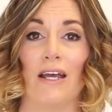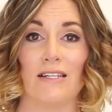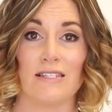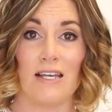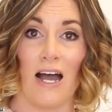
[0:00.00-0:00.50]

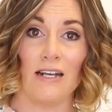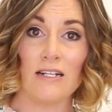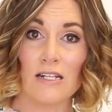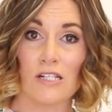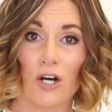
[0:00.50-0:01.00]
it's done
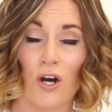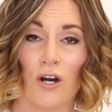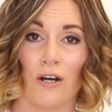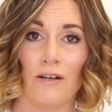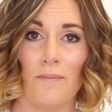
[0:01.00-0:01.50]
and it's
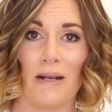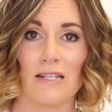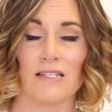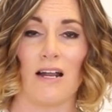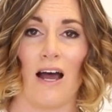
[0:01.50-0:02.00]
curled, but
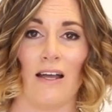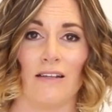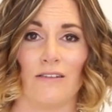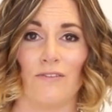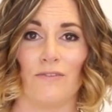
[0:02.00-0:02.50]
it's not
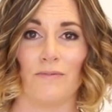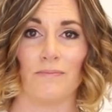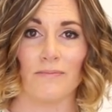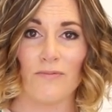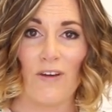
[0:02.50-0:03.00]

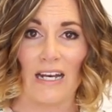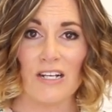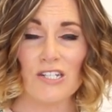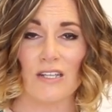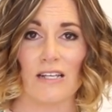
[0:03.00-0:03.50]

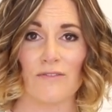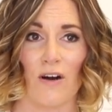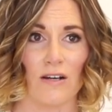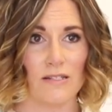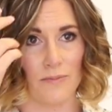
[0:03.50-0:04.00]
finished as
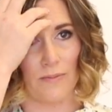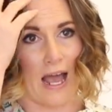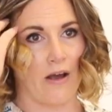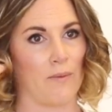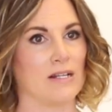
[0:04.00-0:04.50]
far as
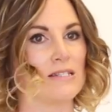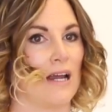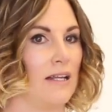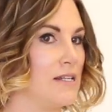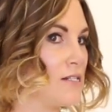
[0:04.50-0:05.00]
how I want to
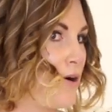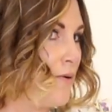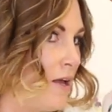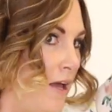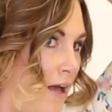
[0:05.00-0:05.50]
style it.
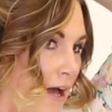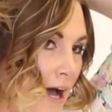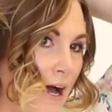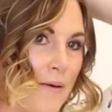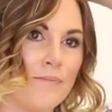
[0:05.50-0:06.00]
So
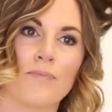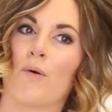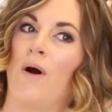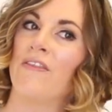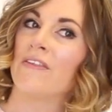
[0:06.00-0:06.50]

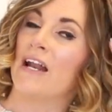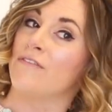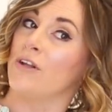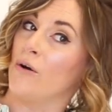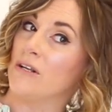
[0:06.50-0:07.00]
one thing that
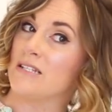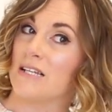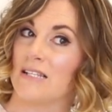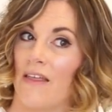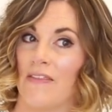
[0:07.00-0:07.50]
I've noticed
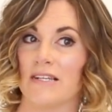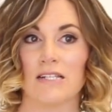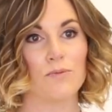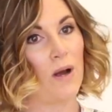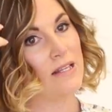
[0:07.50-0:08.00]
is that this
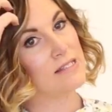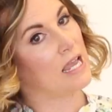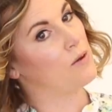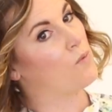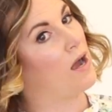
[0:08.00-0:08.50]
is what
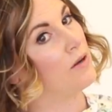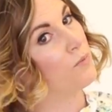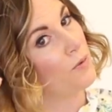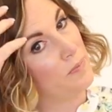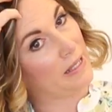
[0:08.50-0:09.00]
day 1
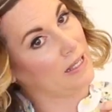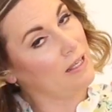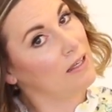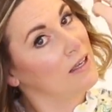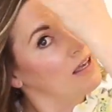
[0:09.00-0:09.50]
will be,